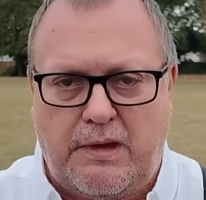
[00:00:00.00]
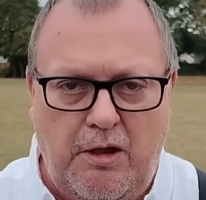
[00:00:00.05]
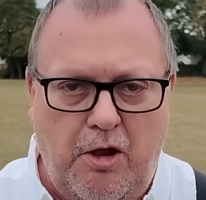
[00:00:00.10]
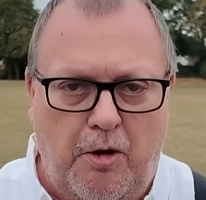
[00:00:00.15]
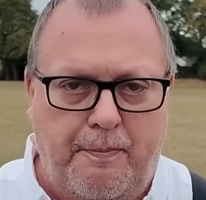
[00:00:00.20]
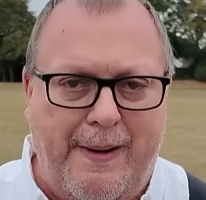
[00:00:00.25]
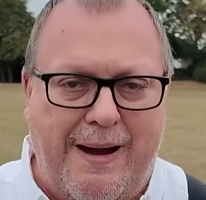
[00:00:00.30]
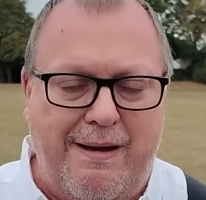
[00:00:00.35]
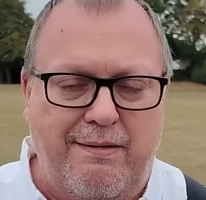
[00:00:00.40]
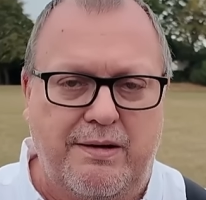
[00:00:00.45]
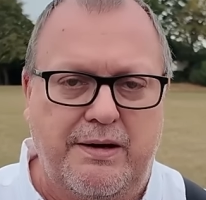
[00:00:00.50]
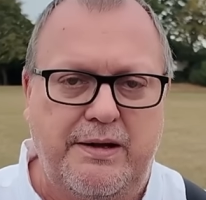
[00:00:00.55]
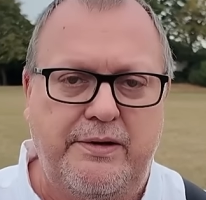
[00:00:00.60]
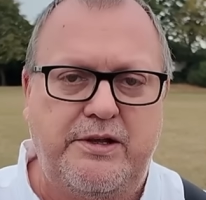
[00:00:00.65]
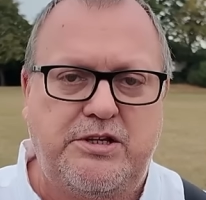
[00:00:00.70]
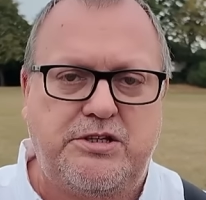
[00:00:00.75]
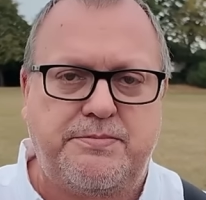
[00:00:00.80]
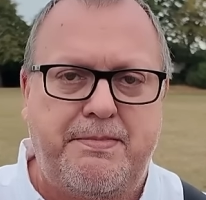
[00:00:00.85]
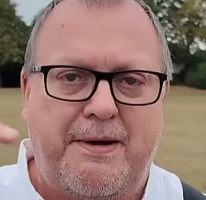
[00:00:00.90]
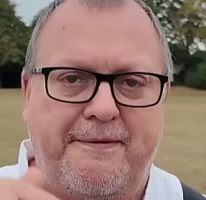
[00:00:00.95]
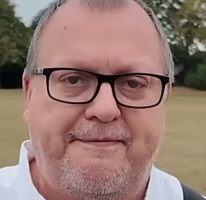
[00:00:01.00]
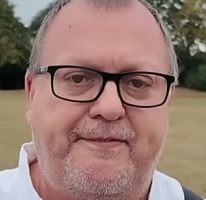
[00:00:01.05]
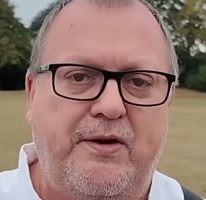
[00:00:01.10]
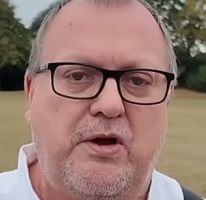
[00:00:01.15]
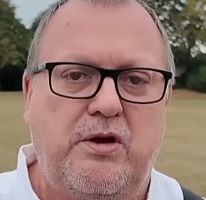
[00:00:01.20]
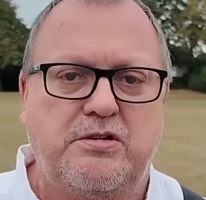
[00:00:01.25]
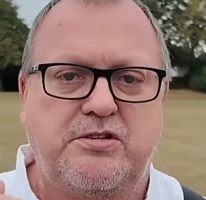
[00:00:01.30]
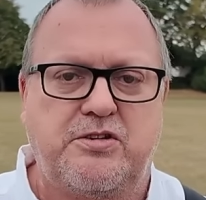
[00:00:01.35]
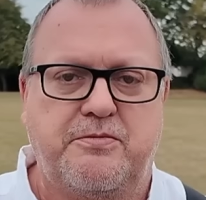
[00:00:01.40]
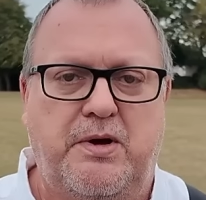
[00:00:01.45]
apparently. This is my
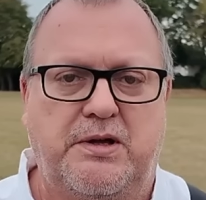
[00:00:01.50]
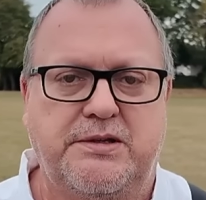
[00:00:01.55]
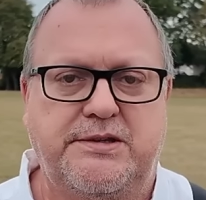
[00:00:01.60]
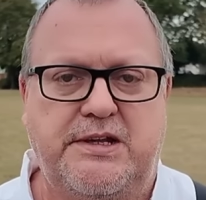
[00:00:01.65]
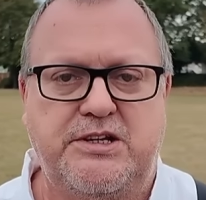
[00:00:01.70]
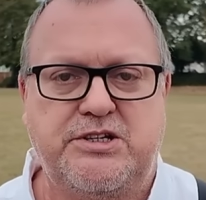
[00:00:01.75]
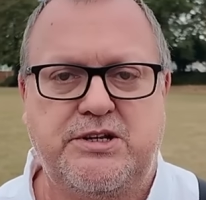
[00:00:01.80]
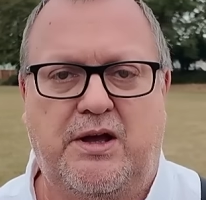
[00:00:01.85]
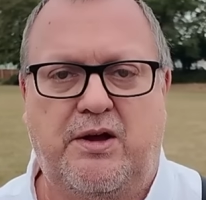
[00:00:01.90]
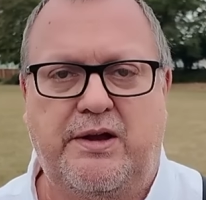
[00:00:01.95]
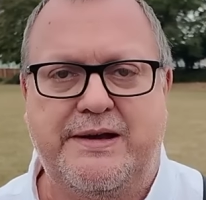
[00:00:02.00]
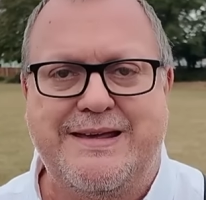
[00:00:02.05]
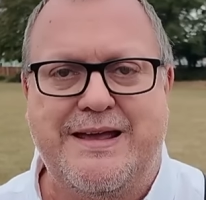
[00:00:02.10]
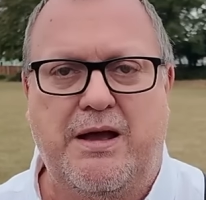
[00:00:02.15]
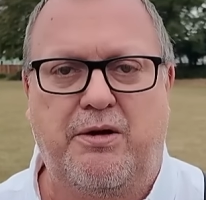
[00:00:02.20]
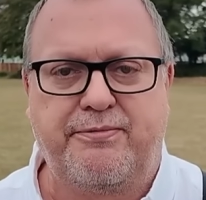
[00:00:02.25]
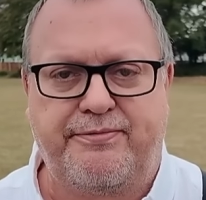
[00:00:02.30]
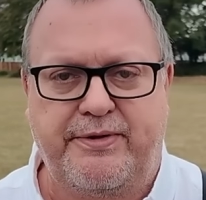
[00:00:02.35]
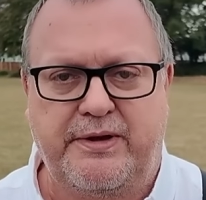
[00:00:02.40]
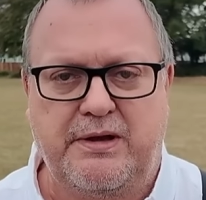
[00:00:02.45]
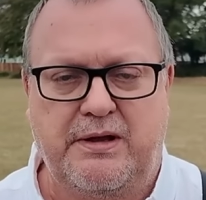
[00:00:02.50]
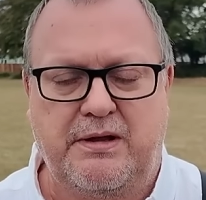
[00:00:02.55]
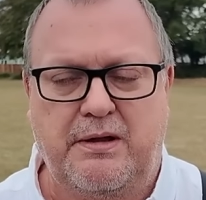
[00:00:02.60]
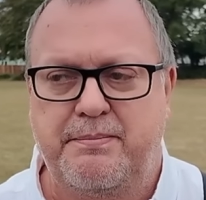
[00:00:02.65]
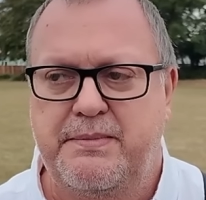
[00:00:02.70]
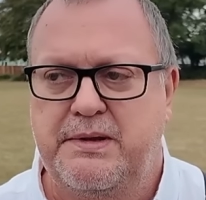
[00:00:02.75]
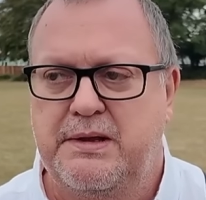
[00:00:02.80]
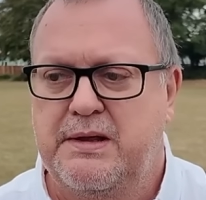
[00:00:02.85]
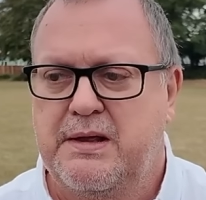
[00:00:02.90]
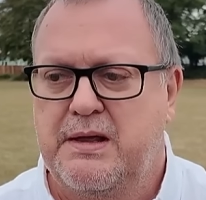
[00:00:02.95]
first of my DJI Neo
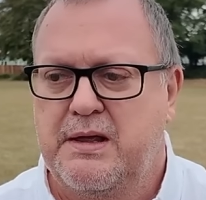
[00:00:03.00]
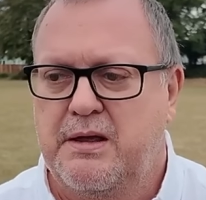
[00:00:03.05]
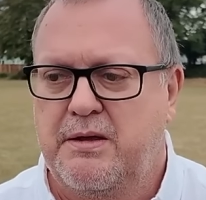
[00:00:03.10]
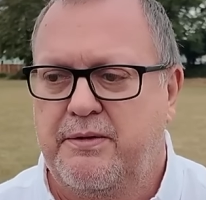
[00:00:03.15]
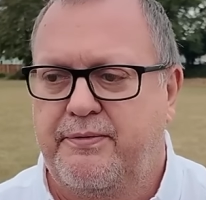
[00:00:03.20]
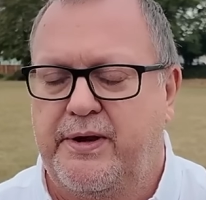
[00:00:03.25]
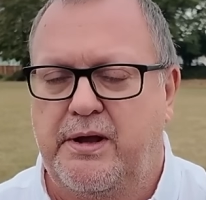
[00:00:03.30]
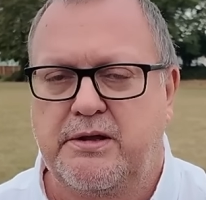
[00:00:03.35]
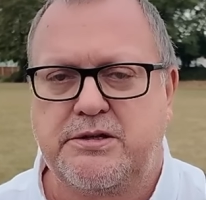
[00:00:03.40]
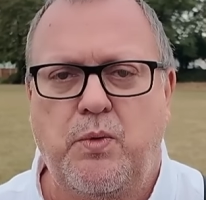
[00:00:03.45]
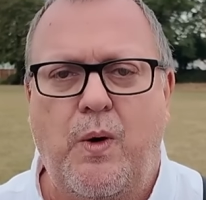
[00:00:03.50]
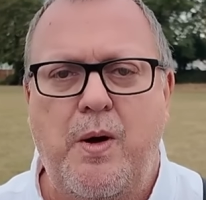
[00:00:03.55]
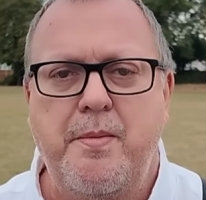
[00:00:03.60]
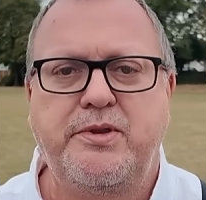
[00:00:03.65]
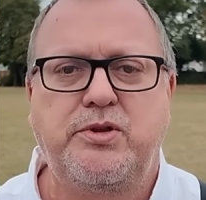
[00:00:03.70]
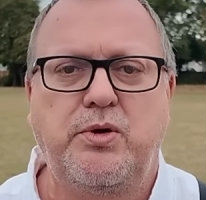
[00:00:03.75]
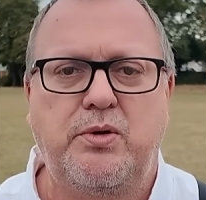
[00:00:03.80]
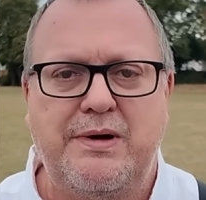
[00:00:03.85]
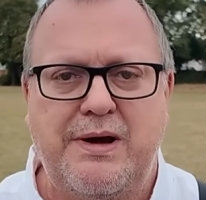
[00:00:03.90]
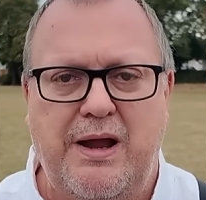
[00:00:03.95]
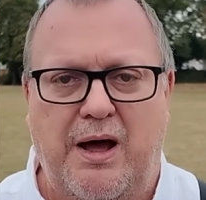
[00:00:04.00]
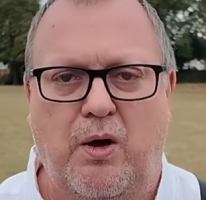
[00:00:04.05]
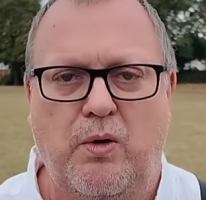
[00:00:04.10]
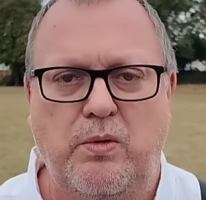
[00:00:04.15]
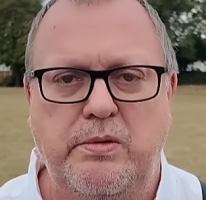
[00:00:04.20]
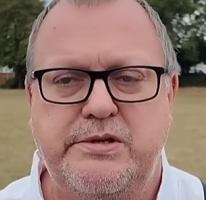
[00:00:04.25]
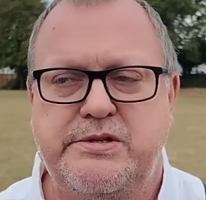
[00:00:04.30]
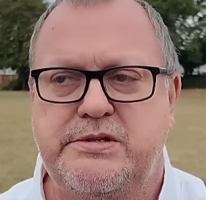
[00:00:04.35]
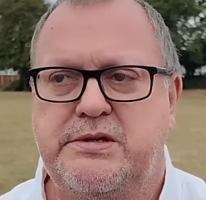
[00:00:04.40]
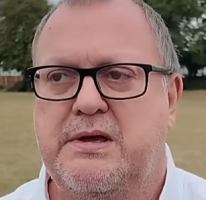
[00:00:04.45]
videos. I won't be doing
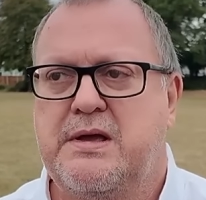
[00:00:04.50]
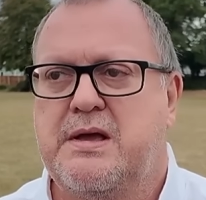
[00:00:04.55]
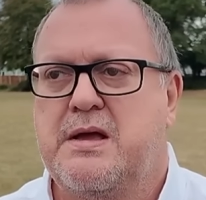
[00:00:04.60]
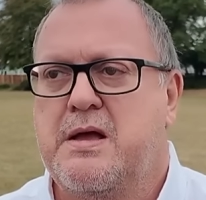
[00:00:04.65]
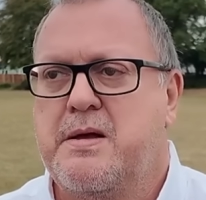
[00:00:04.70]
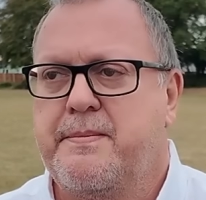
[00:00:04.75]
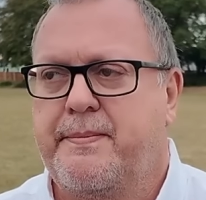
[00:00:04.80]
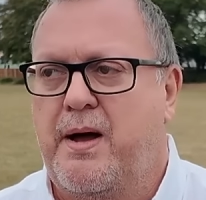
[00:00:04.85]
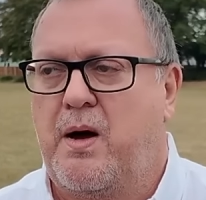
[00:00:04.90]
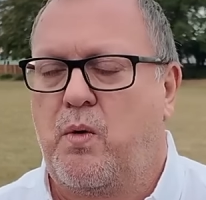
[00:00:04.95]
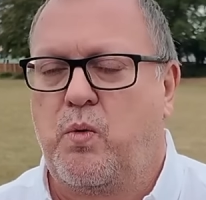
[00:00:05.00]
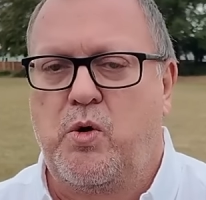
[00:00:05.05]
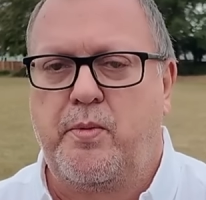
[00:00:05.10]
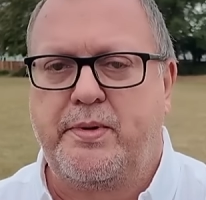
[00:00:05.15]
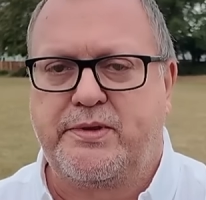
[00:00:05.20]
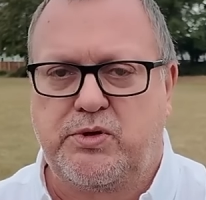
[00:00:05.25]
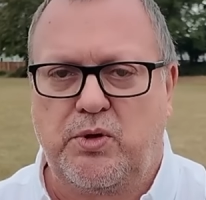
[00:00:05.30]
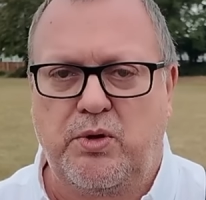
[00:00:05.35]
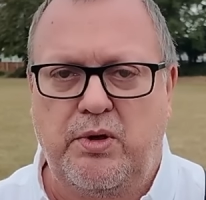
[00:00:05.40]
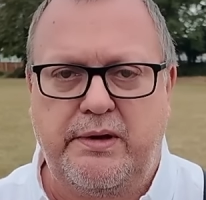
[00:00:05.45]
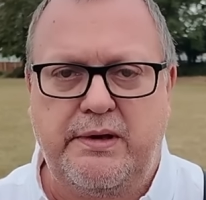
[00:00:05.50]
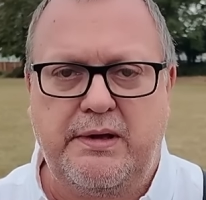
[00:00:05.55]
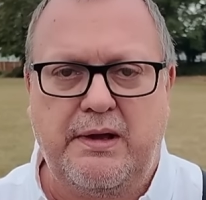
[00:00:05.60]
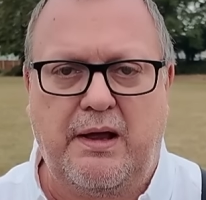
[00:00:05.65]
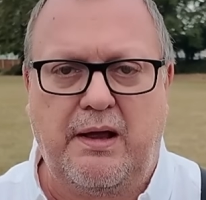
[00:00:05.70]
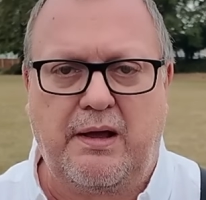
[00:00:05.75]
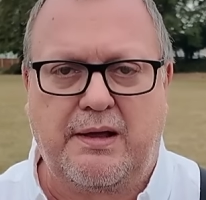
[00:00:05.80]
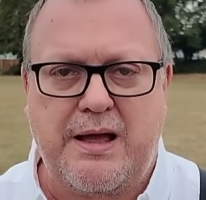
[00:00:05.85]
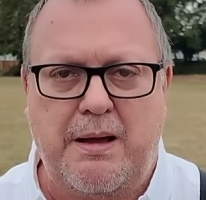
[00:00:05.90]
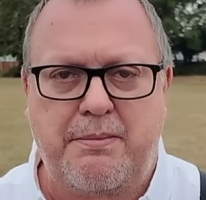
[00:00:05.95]
loads, but I will be doing
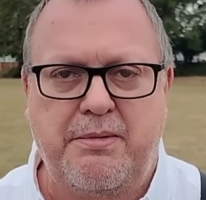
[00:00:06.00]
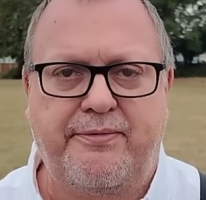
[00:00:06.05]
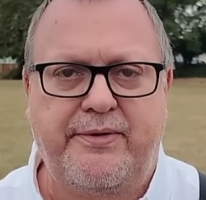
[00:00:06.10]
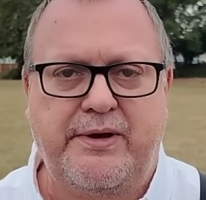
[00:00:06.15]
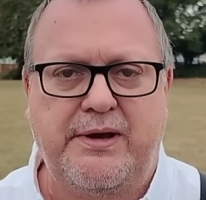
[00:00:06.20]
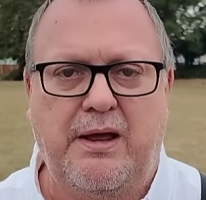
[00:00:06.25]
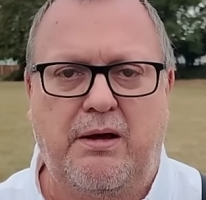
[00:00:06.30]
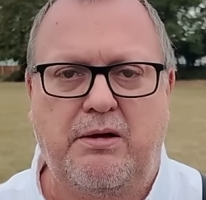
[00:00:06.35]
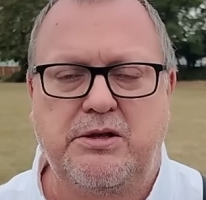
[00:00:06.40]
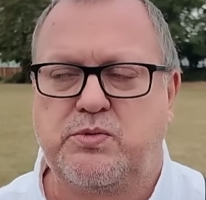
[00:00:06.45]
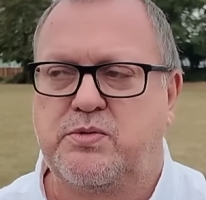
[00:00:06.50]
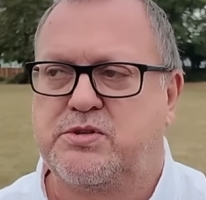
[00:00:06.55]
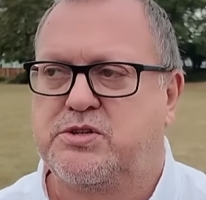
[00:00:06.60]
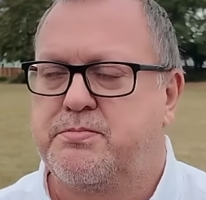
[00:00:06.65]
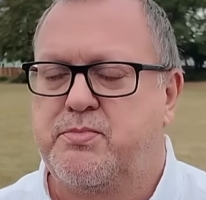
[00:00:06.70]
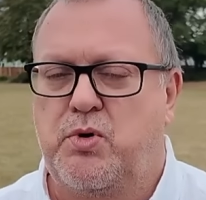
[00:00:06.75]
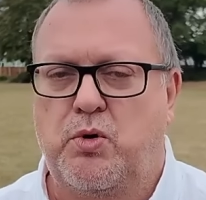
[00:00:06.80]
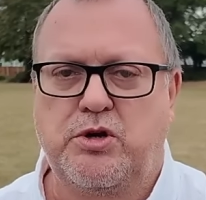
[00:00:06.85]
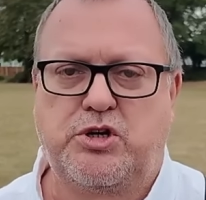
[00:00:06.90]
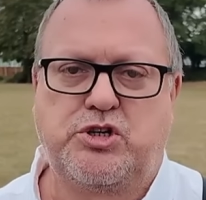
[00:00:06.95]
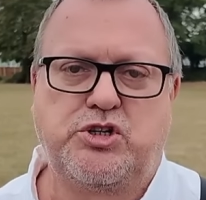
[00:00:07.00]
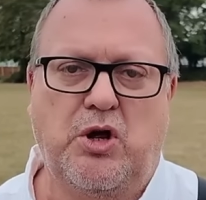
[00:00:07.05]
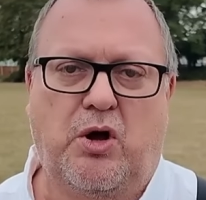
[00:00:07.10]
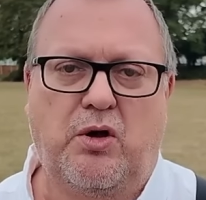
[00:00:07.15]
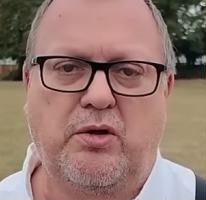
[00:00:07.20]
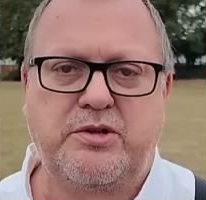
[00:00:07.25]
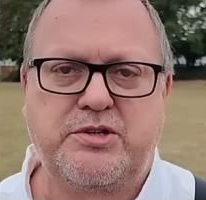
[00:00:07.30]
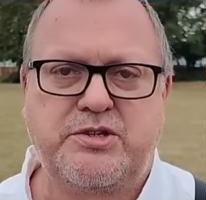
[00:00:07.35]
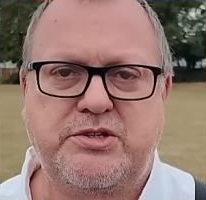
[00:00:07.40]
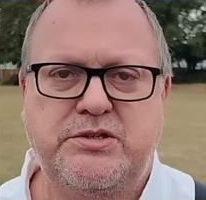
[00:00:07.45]
a couple of videos with some more
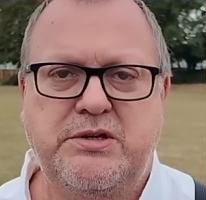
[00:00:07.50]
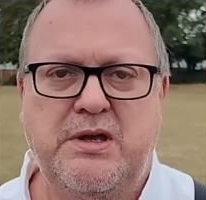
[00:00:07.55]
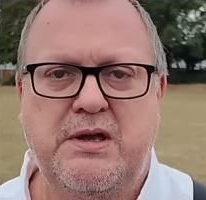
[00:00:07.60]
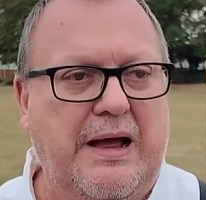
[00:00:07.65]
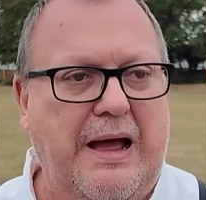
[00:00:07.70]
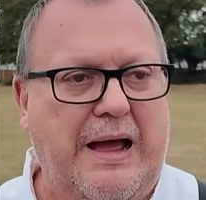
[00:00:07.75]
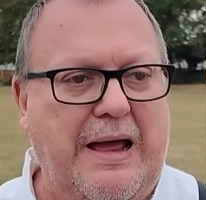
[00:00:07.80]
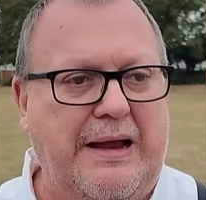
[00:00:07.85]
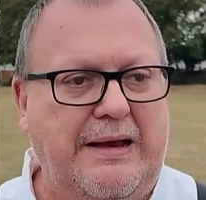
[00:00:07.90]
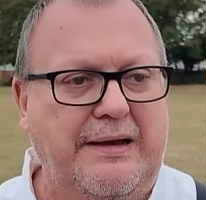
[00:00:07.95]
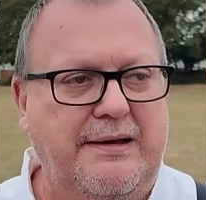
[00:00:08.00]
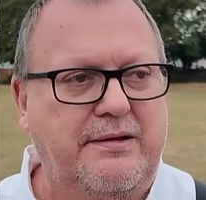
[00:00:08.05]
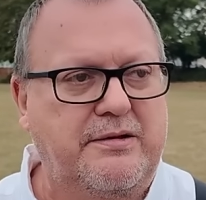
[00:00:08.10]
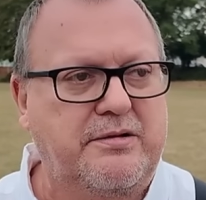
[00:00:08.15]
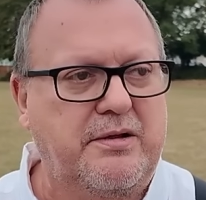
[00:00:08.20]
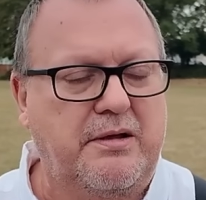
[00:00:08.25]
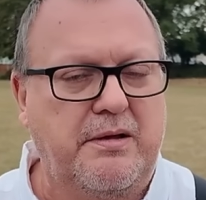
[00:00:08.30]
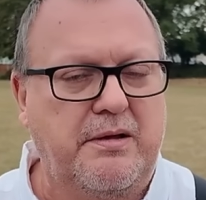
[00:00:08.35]
shots, but I'm